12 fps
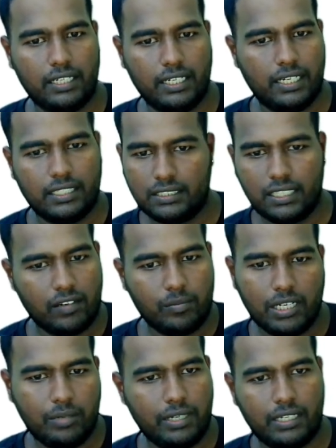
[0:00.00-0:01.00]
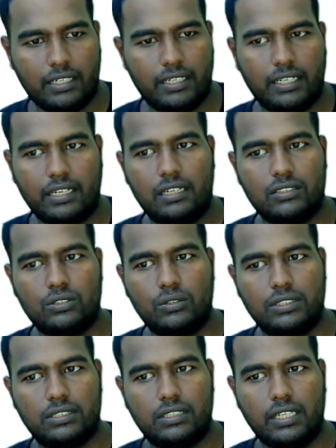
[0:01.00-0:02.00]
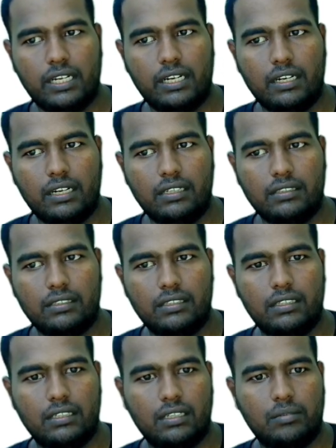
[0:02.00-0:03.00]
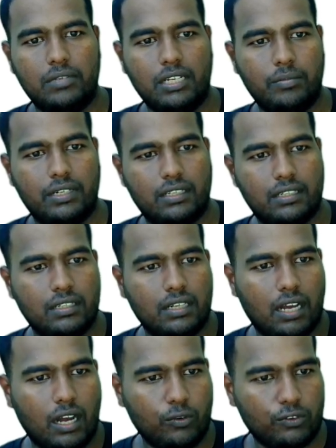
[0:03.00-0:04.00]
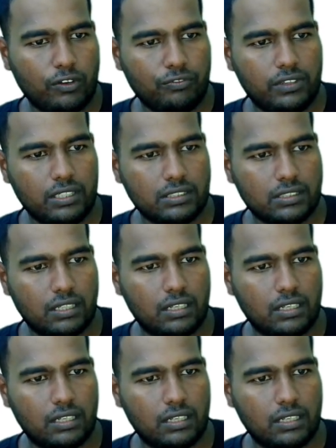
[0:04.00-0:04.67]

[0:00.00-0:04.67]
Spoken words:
It doesn't have millimeter detail, so it's 300 millimeter. Out of this,